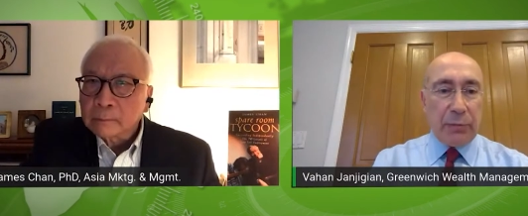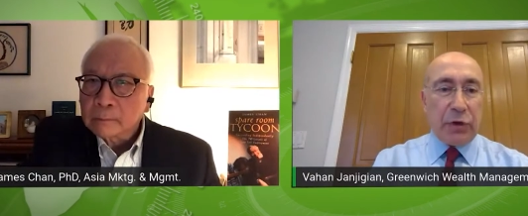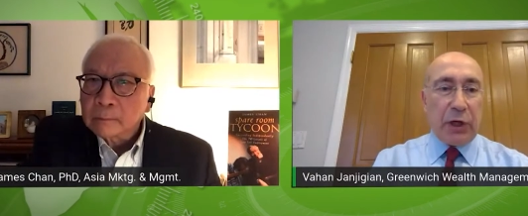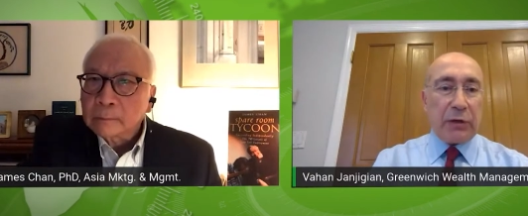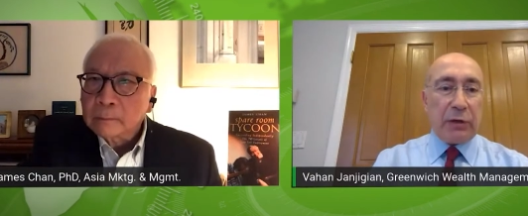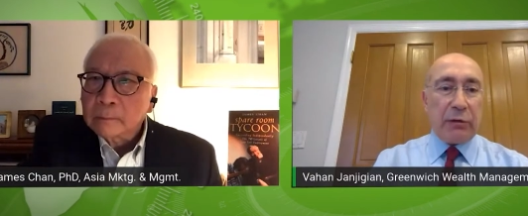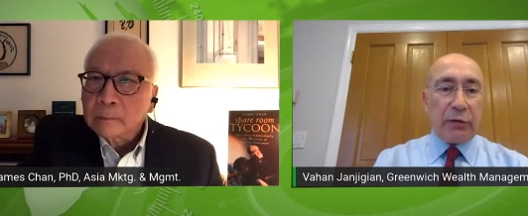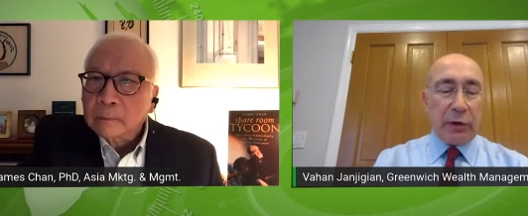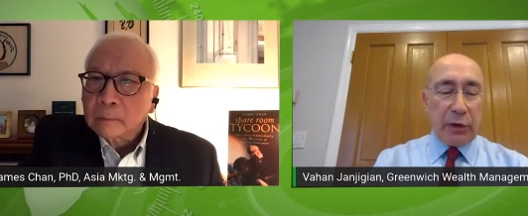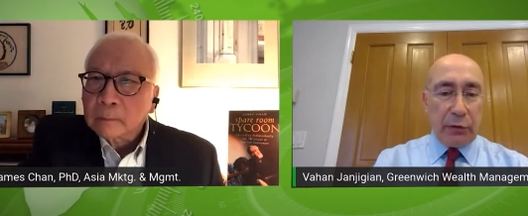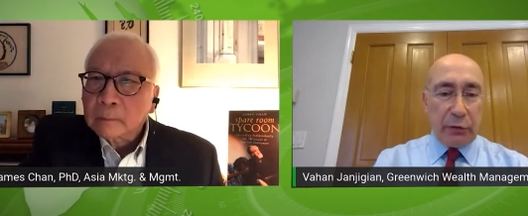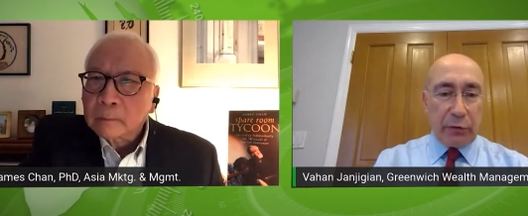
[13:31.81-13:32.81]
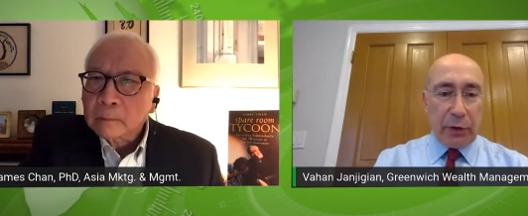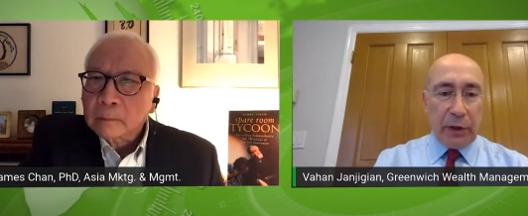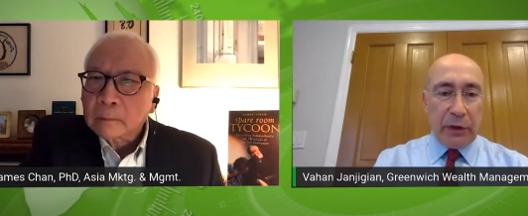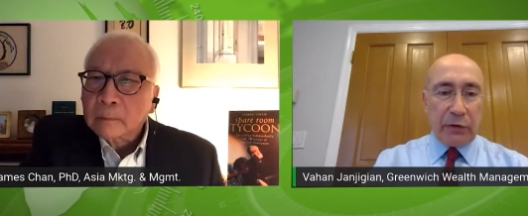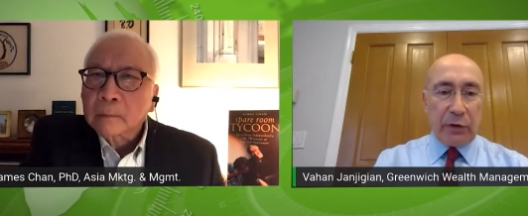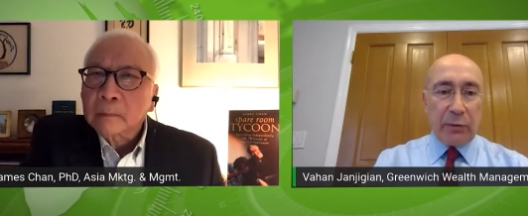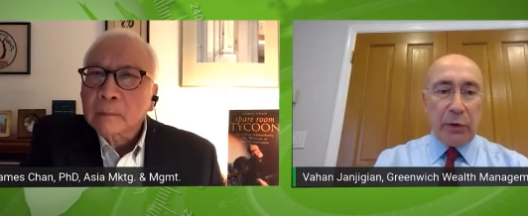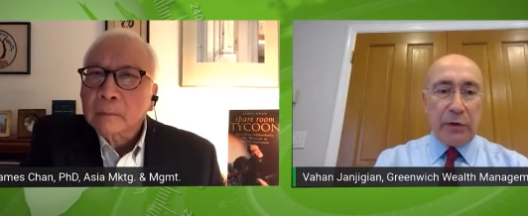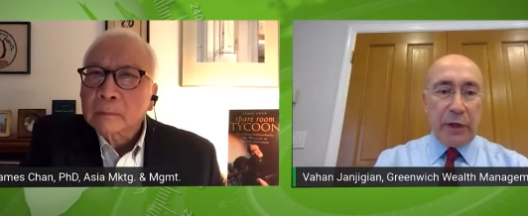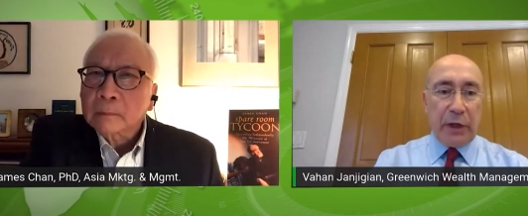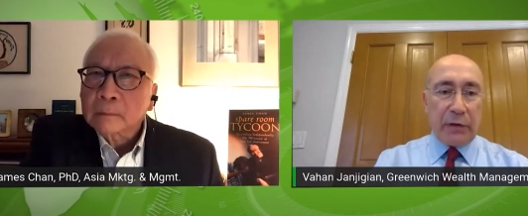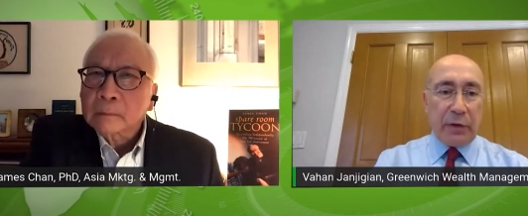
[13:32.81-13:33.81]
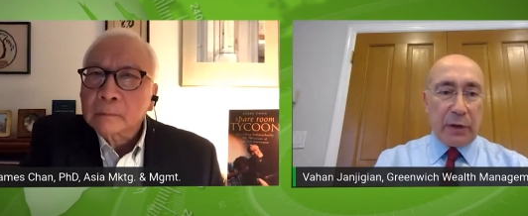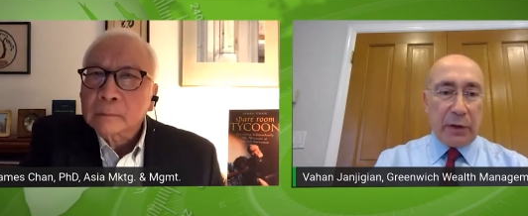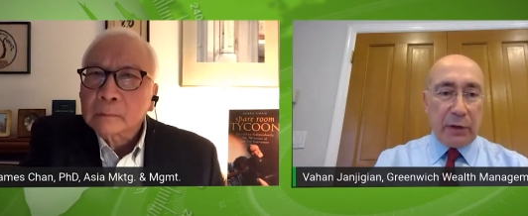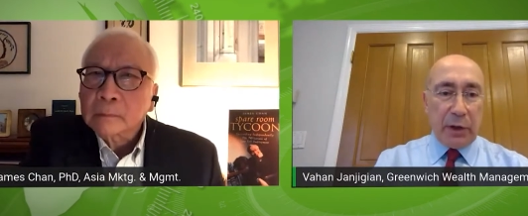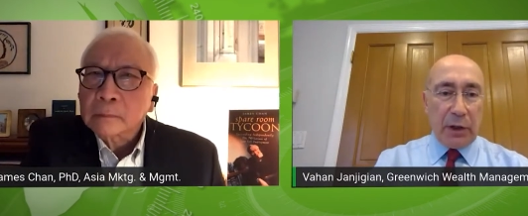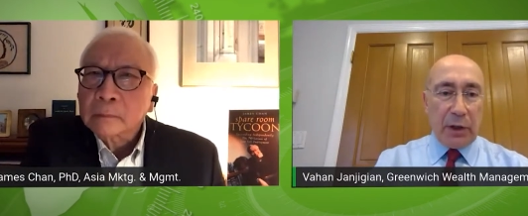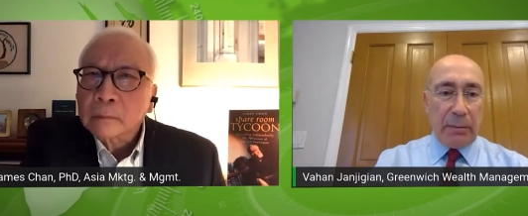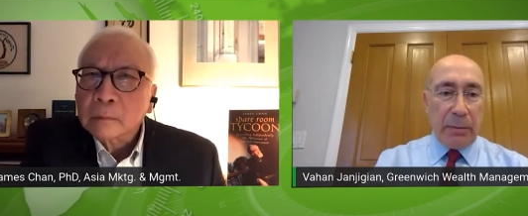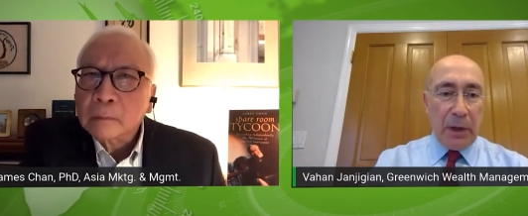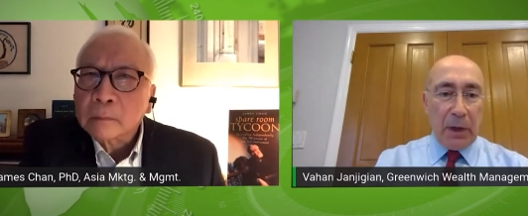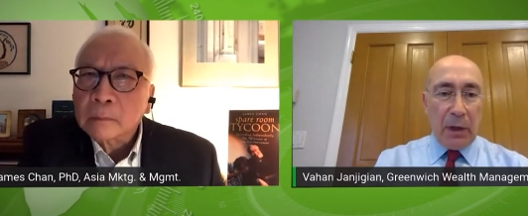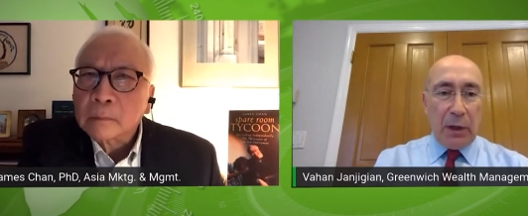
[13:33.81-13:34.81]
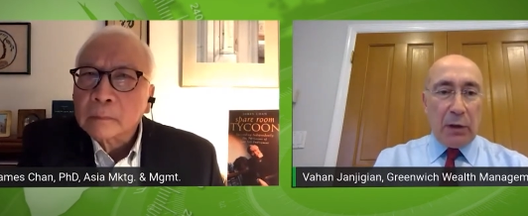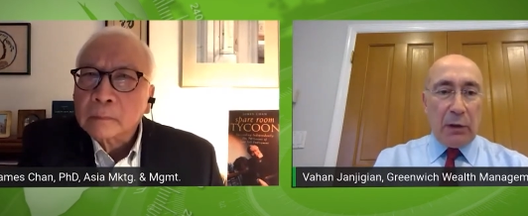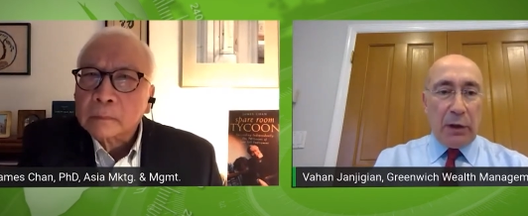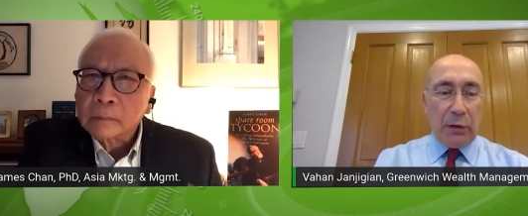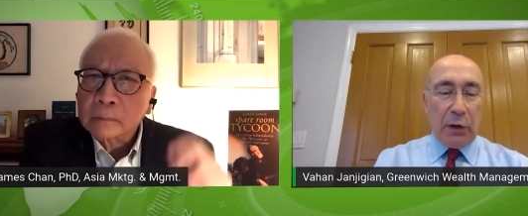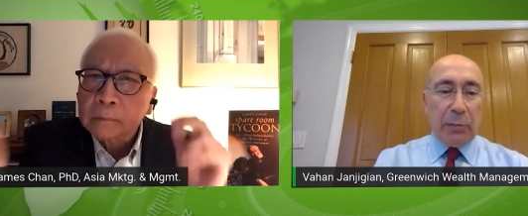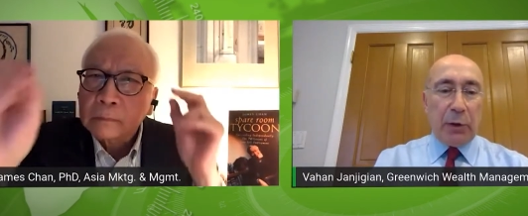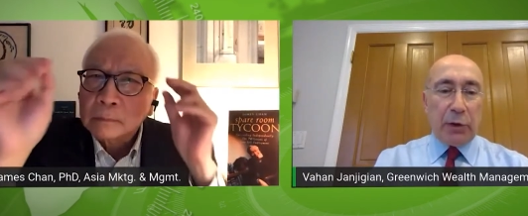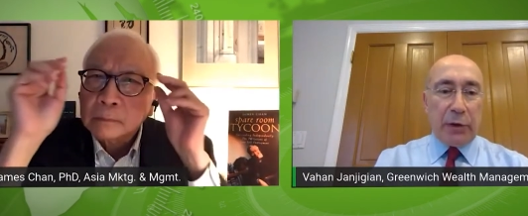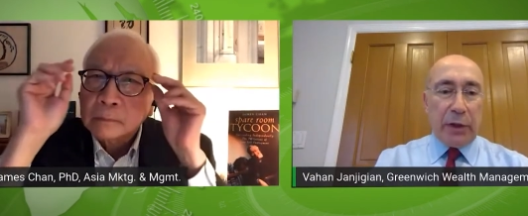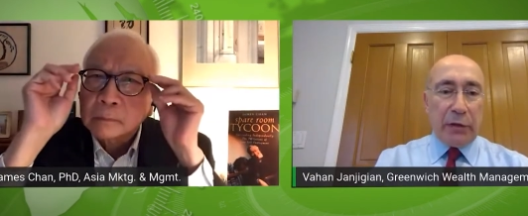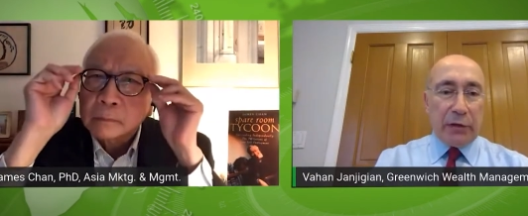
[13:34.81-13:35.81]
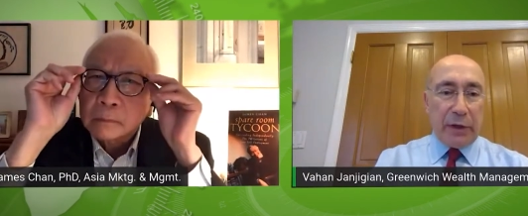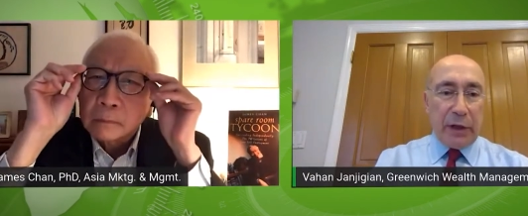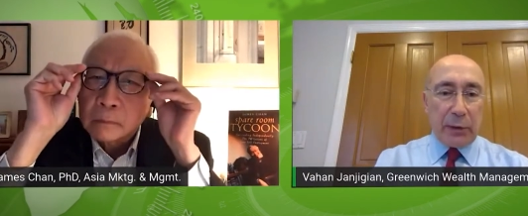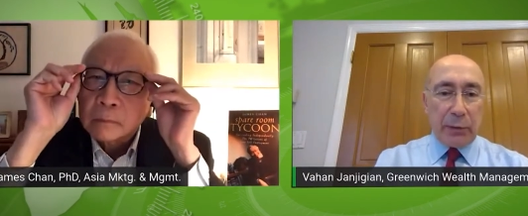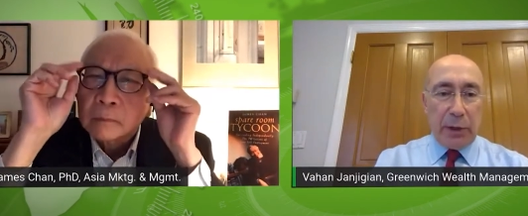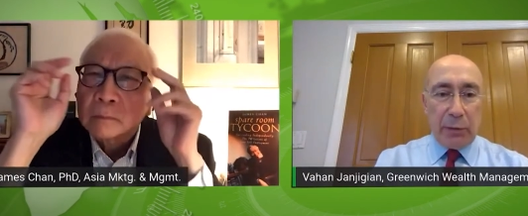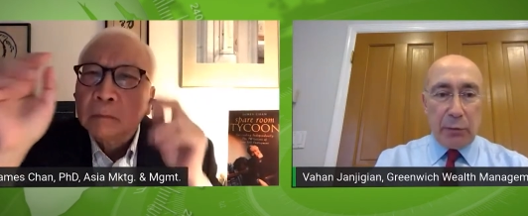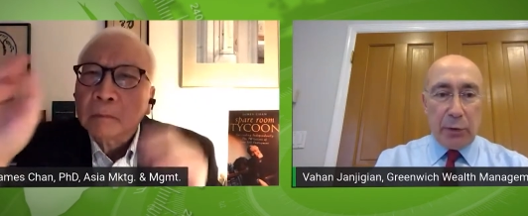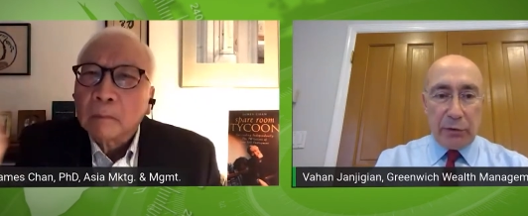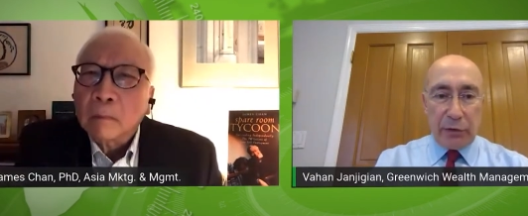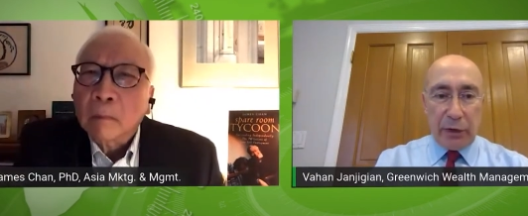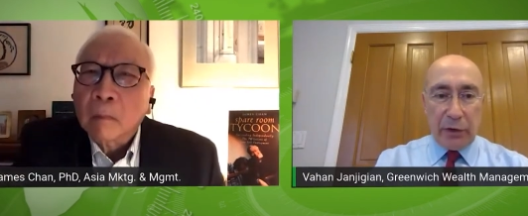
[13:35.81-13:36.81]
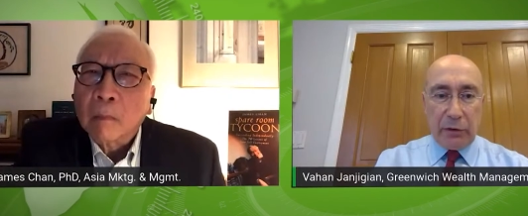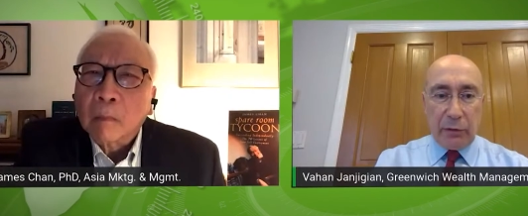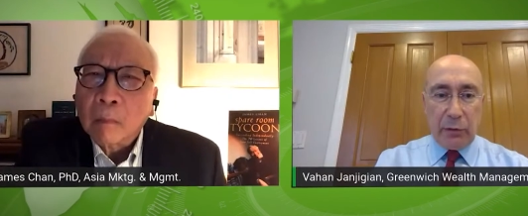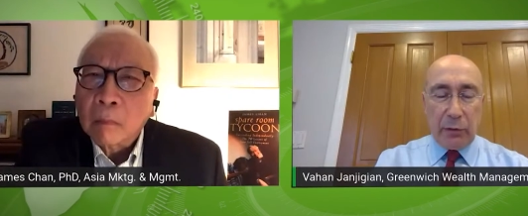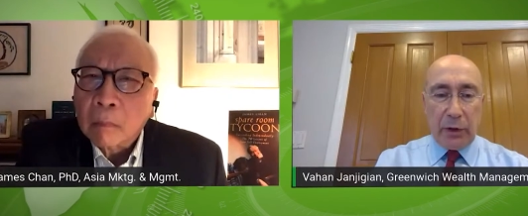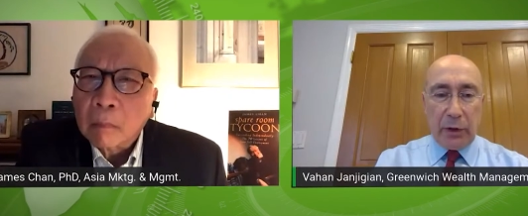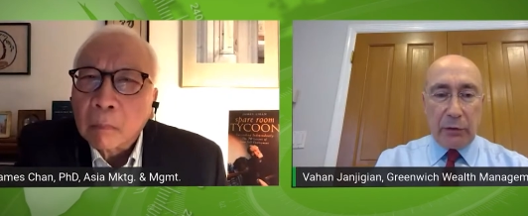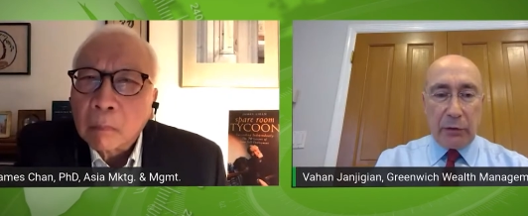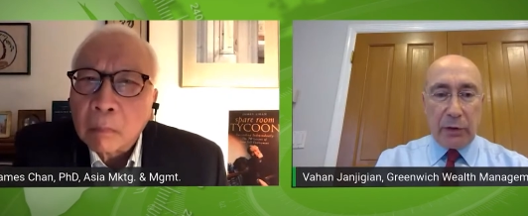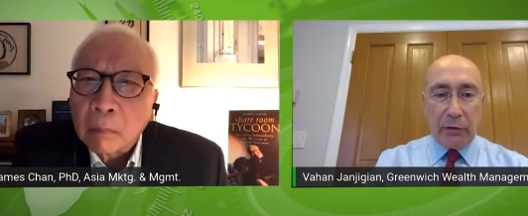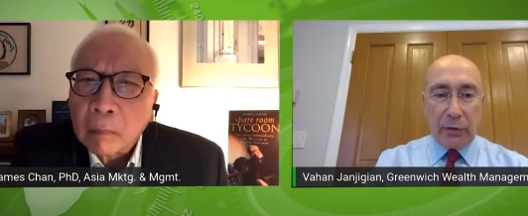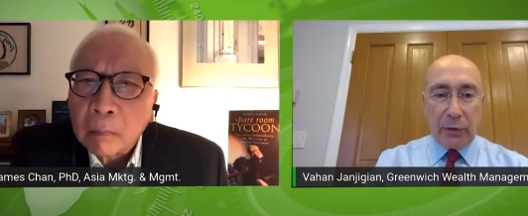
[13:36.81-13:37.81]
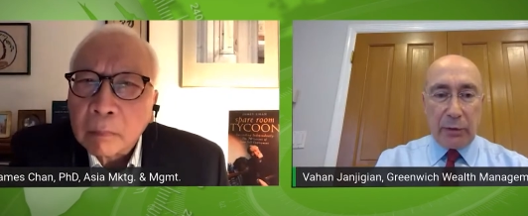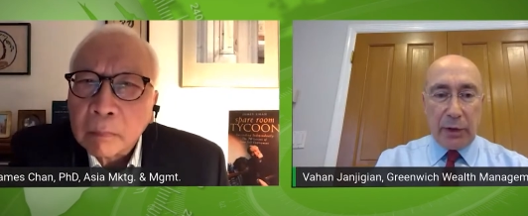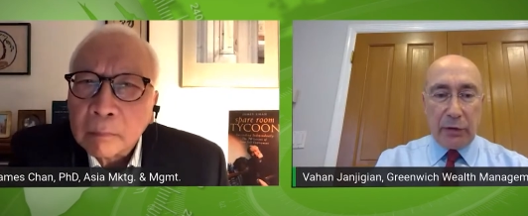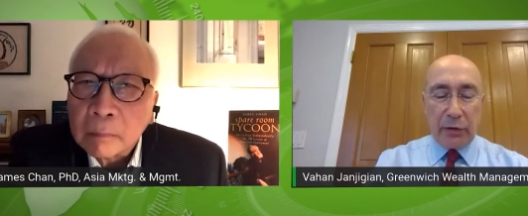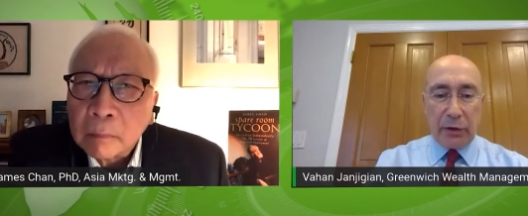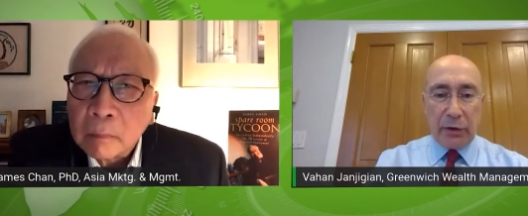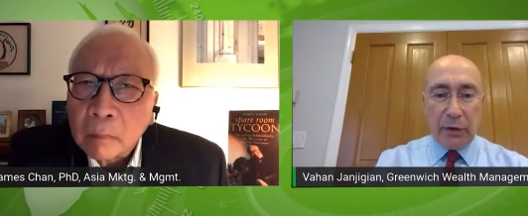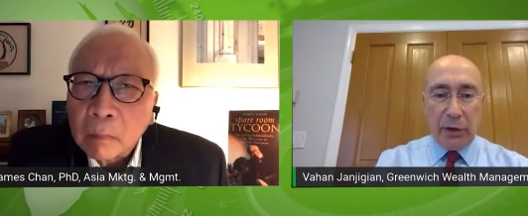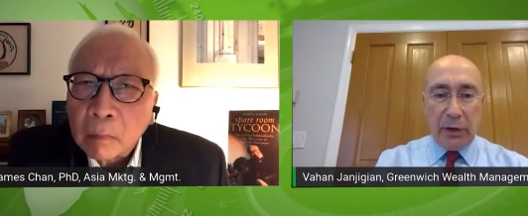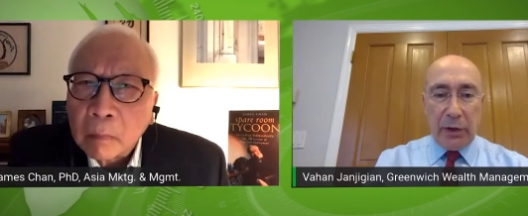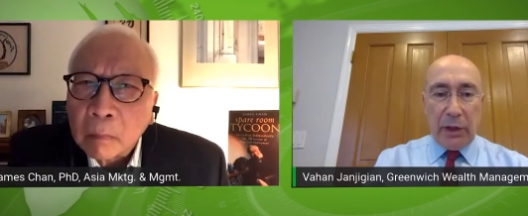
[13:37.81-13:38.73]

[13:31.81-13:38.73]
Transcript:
Speaker 1: objectives and constraints, and we take their um, their ability to tolerate risk into, into consideration.